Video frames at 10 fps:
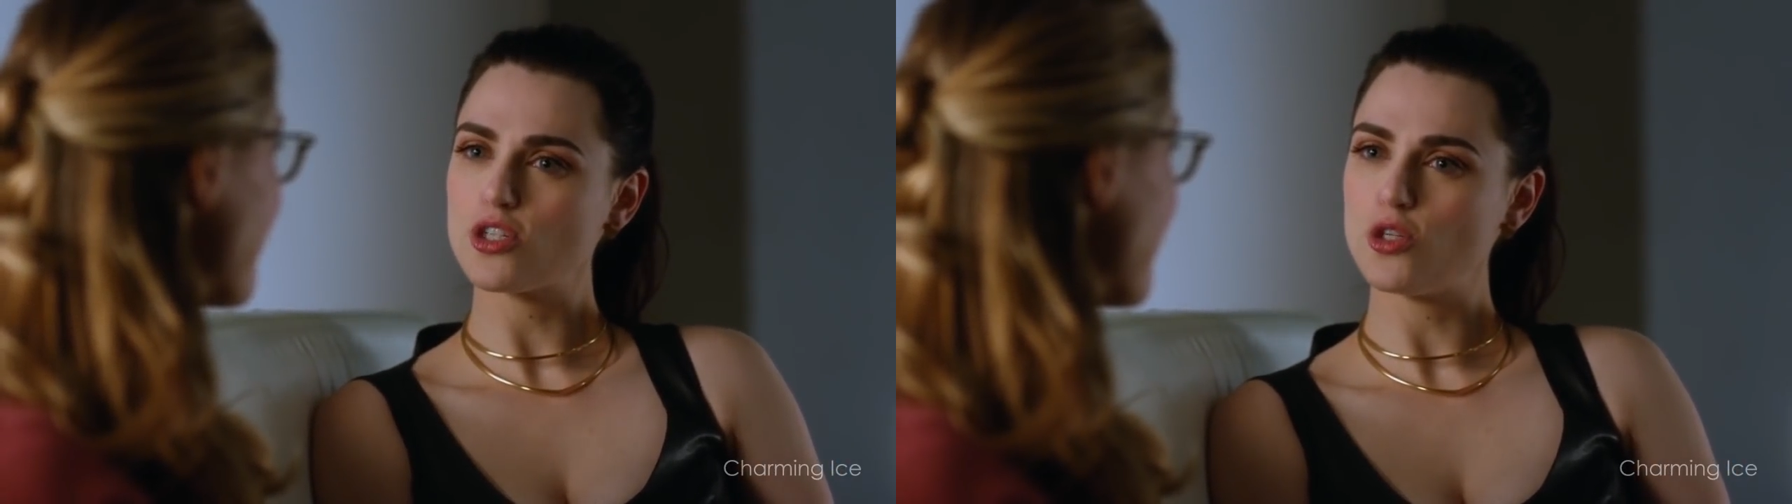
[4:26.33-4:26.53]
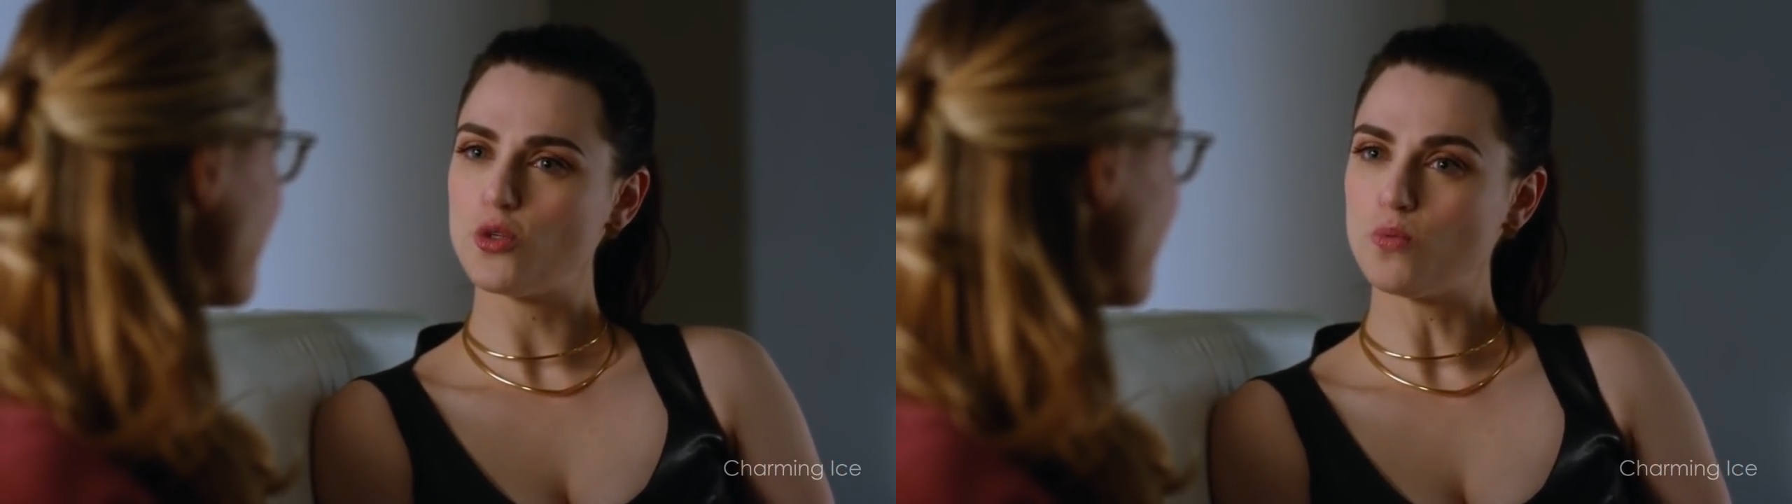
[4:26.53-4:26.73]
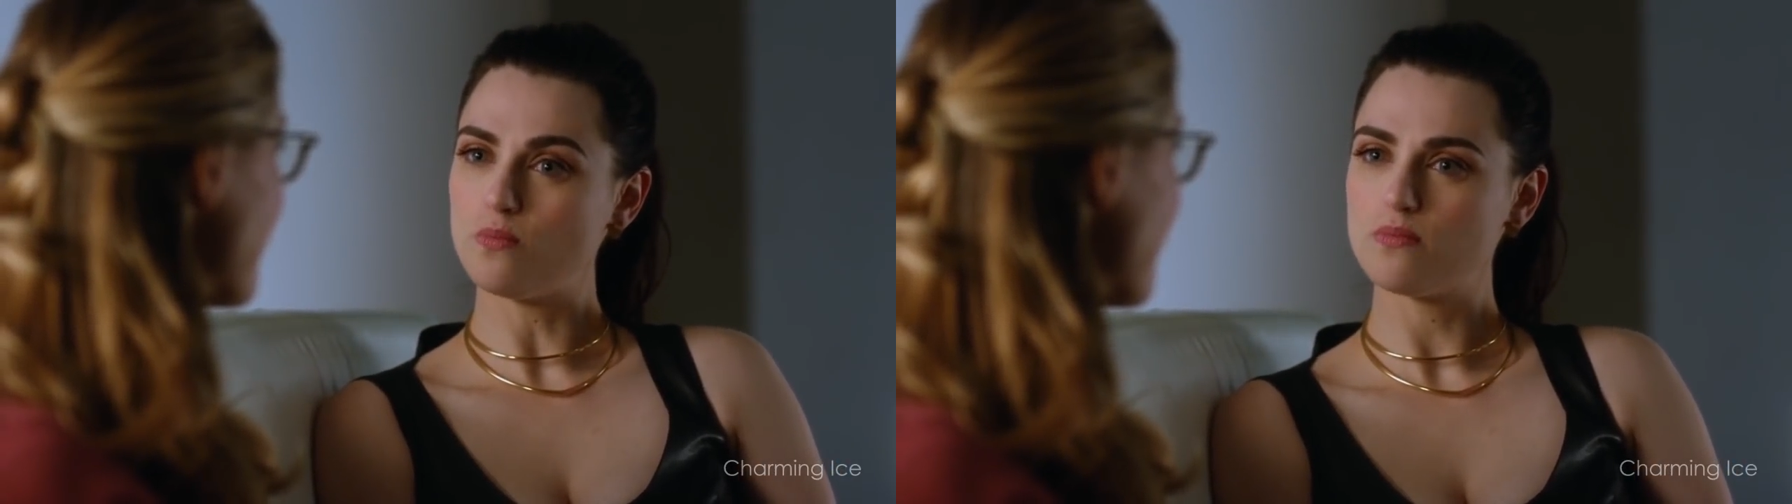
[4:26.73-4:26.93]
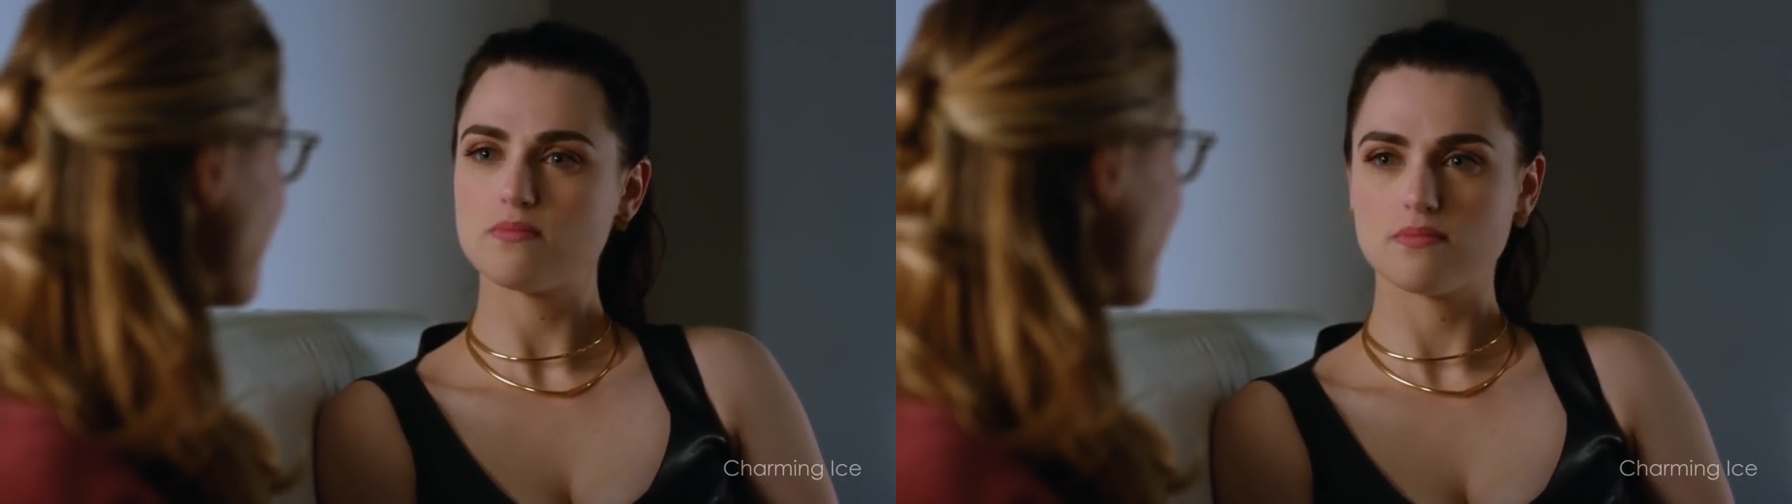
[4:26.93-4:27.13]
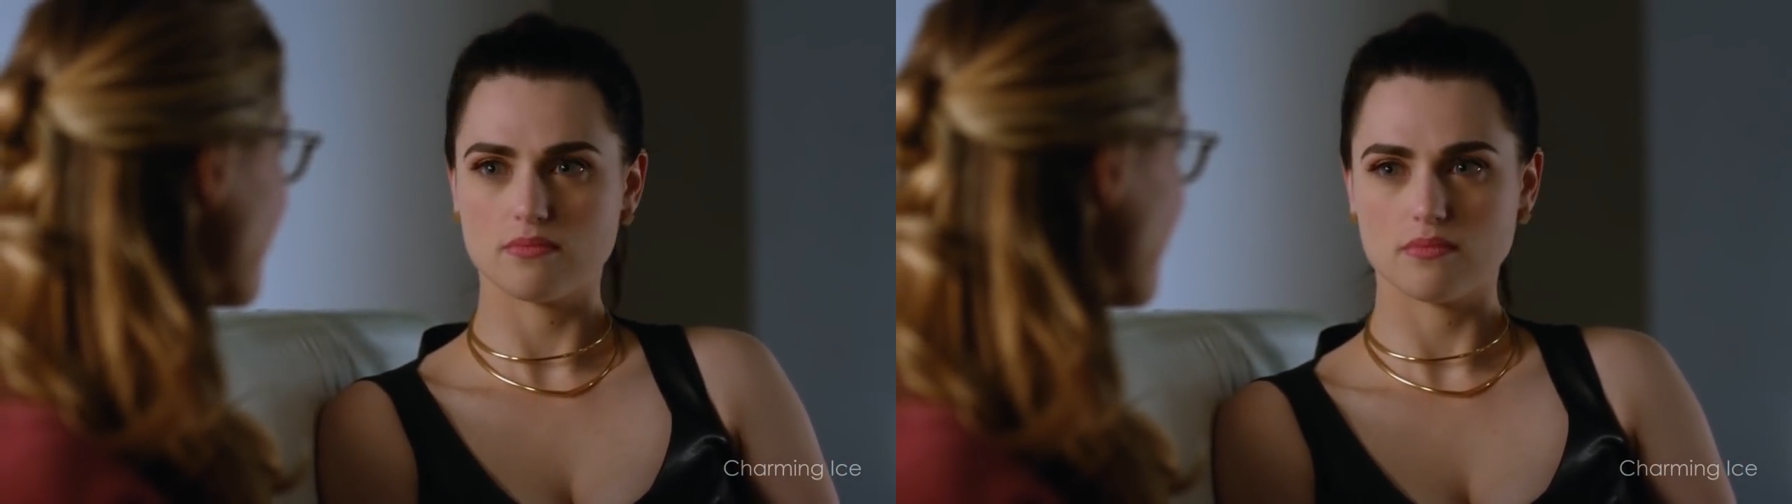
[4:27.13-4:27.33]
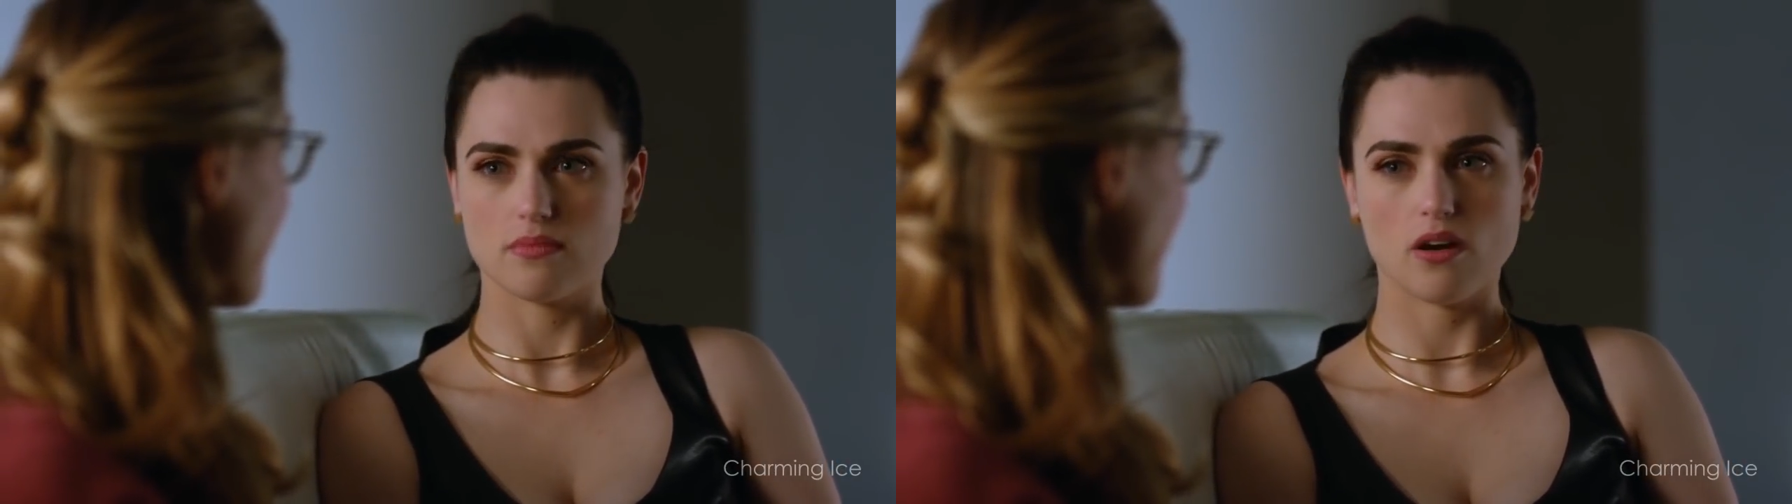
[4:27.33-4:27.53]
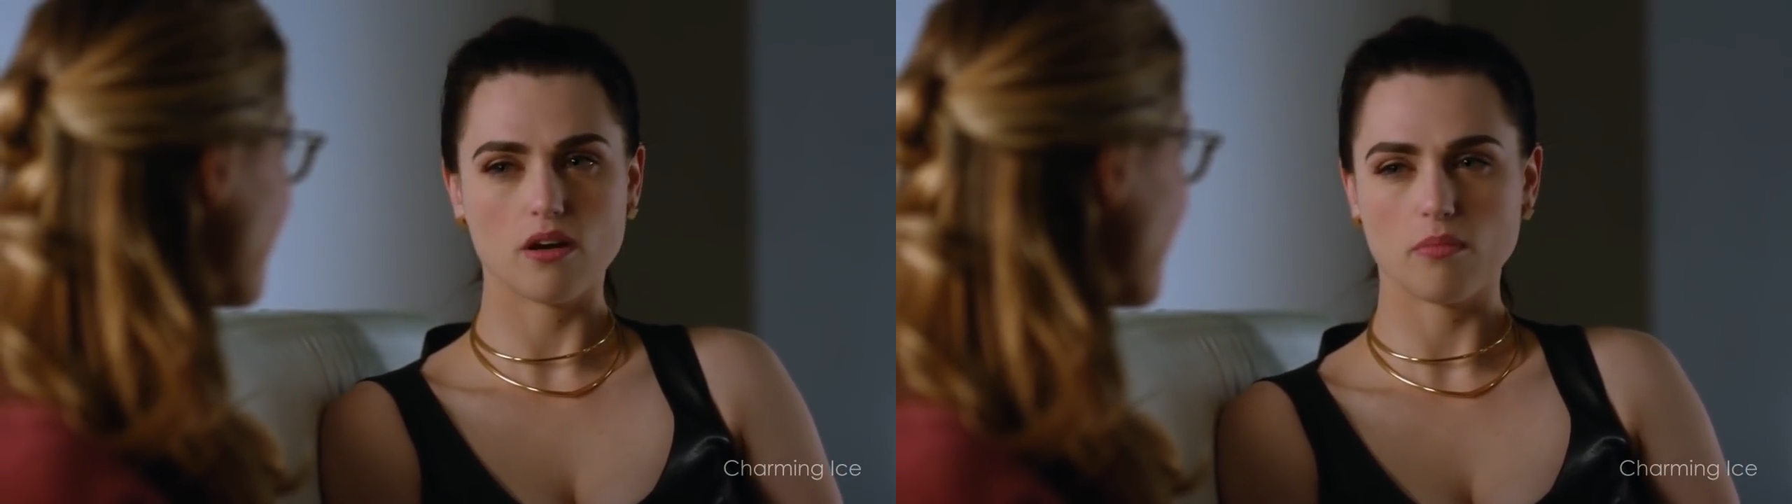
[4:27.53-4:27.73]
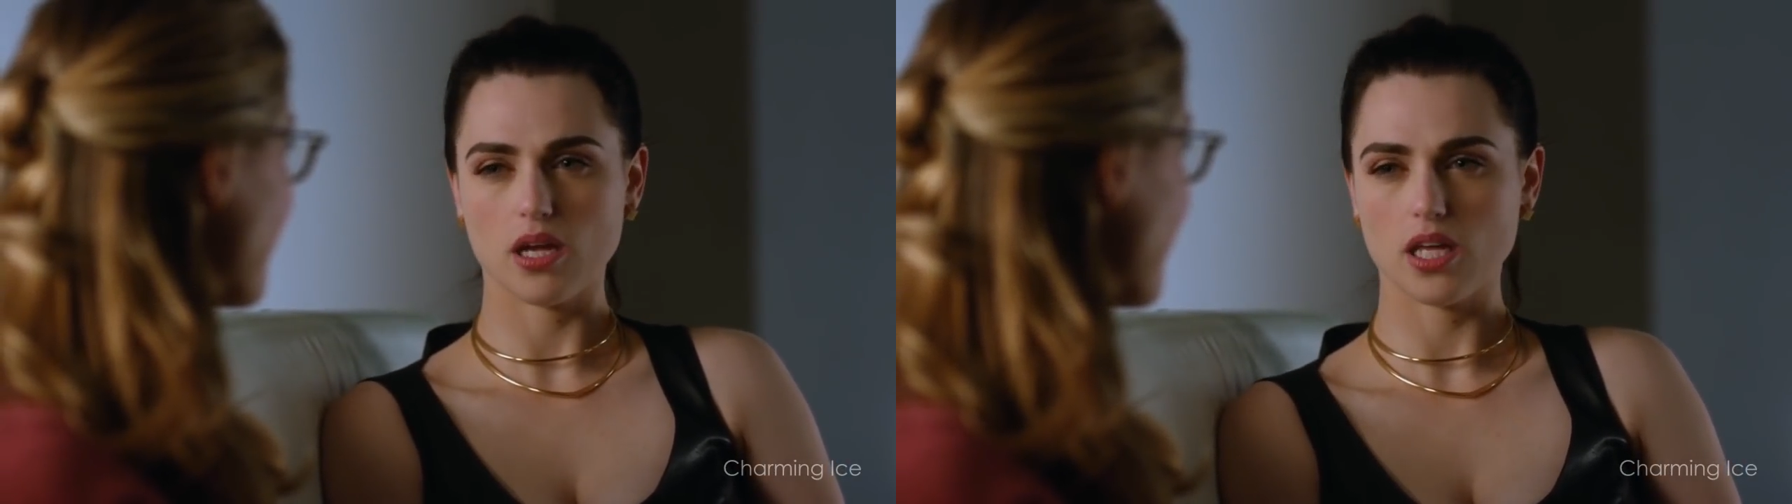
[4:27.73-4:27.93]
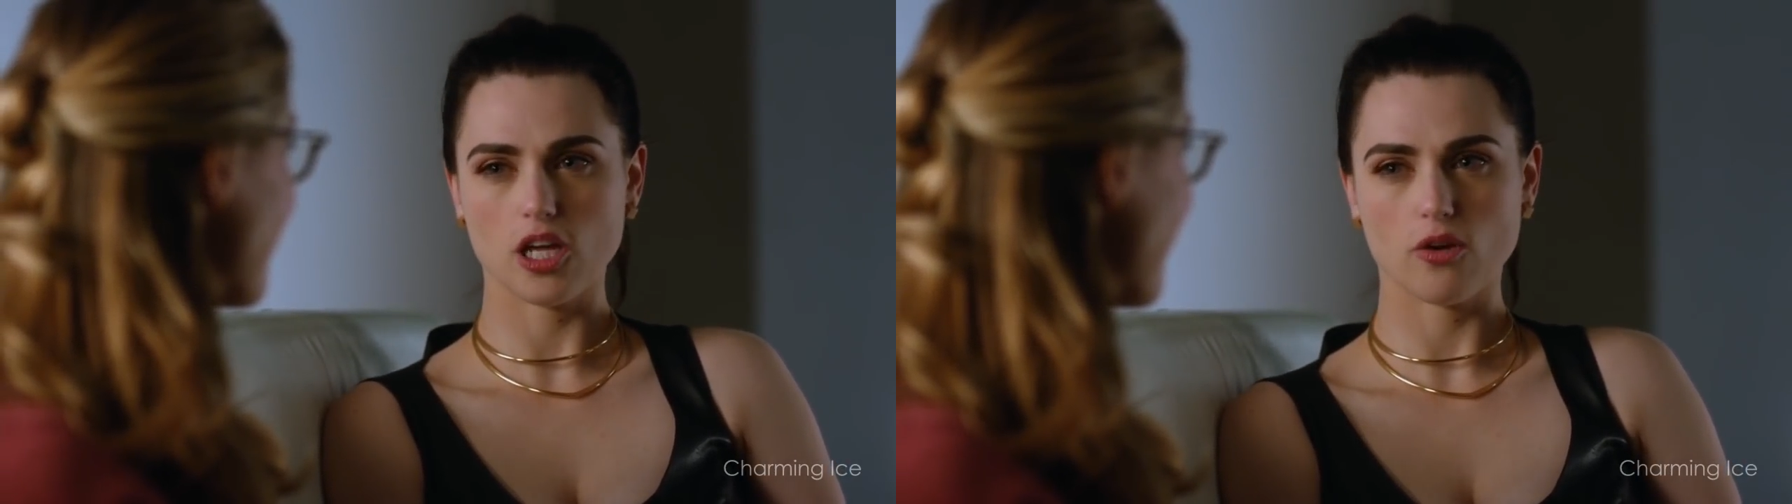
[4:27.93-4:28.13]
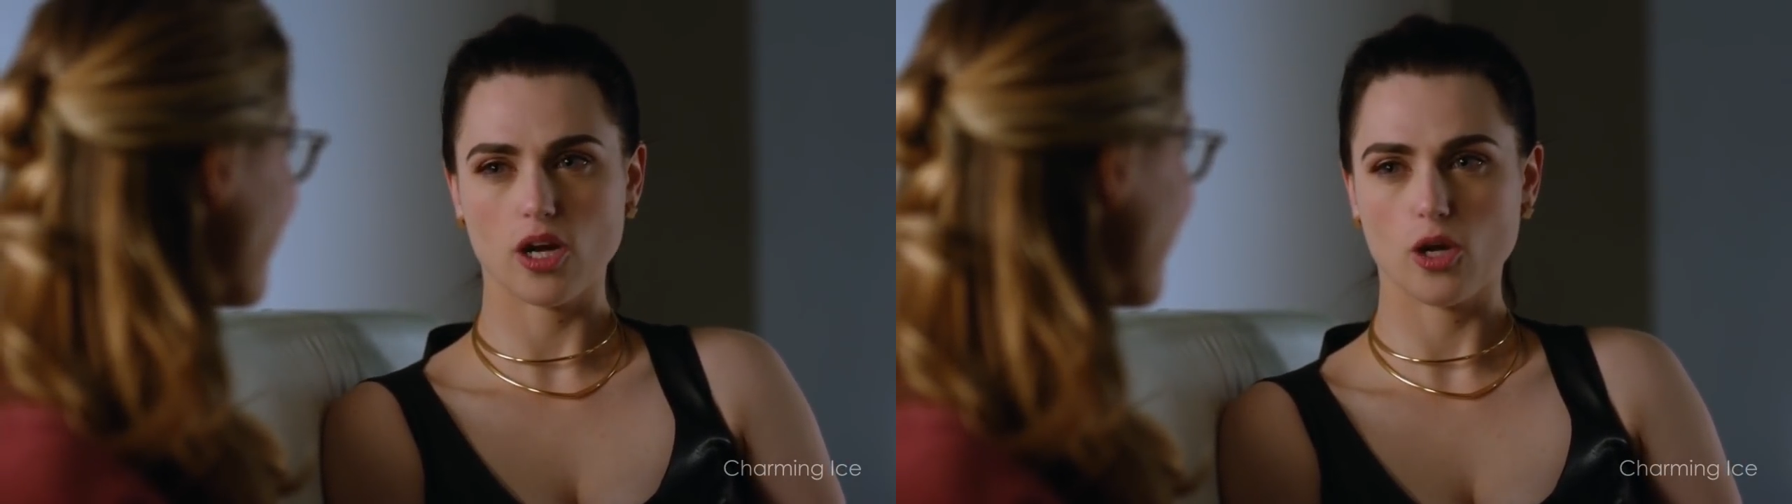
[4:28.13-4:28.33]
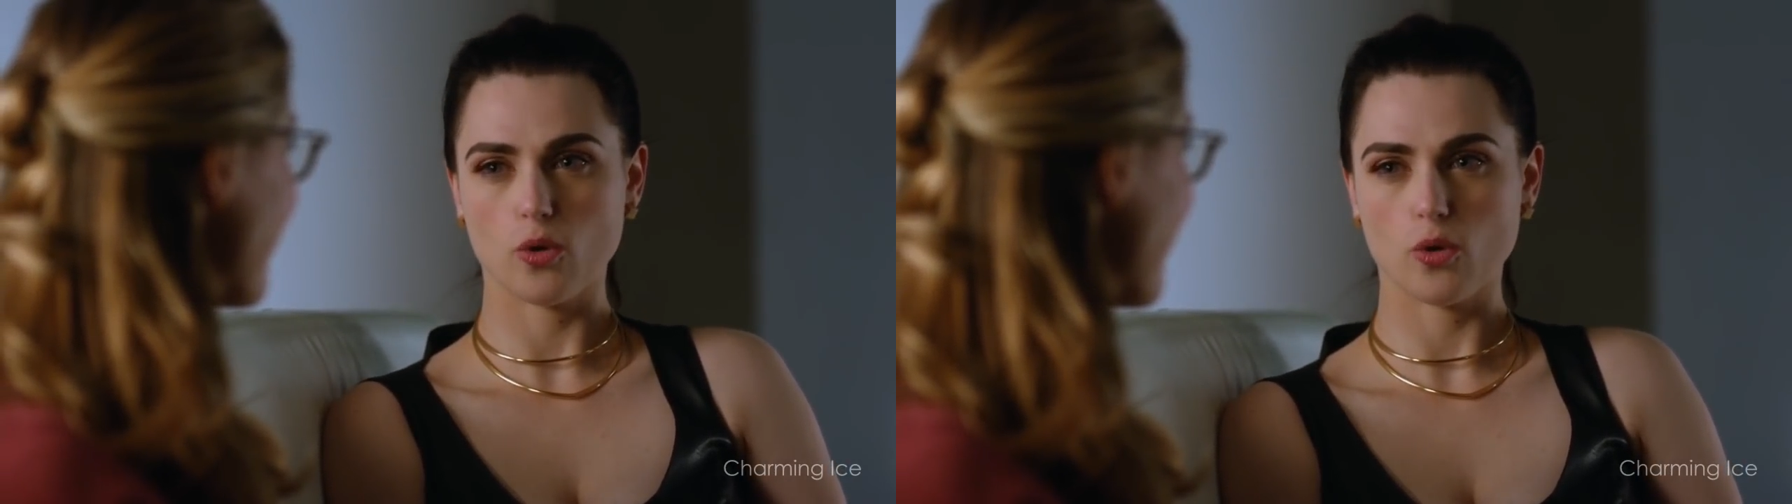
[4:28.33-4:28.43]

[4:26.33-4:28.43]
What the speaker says: you are my hero.